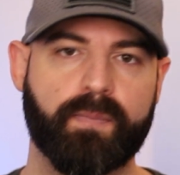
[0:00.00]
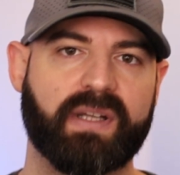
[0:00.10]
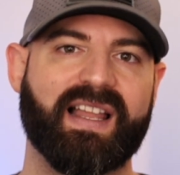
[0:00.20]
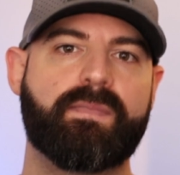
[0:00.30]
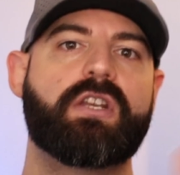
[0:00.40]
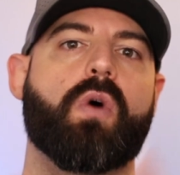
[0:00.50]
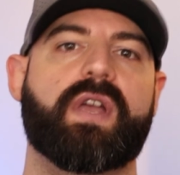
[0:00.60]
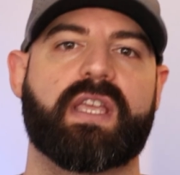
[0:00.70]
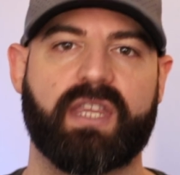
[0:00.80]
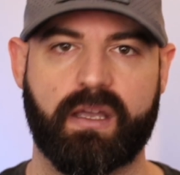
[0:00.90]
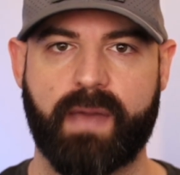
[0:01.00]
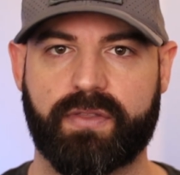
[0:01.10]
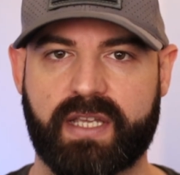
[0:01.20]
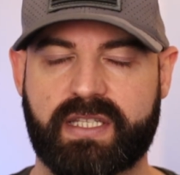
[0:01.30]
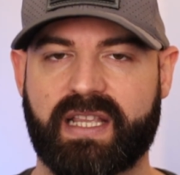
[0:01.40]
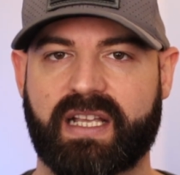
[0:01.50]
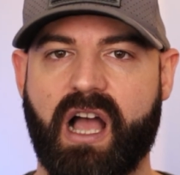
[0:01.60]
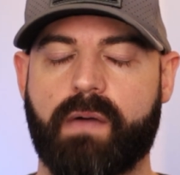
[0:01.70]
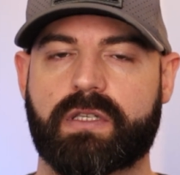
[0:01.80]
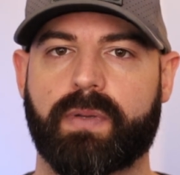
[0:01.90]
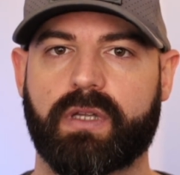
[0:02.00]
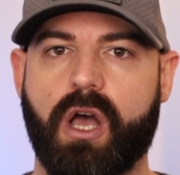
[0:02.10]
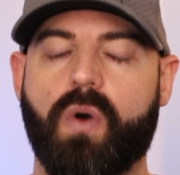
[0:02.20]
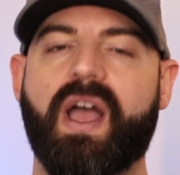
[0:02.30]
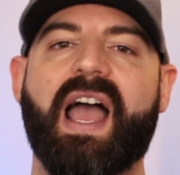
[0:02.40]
But let me know what you think about this in the comments below.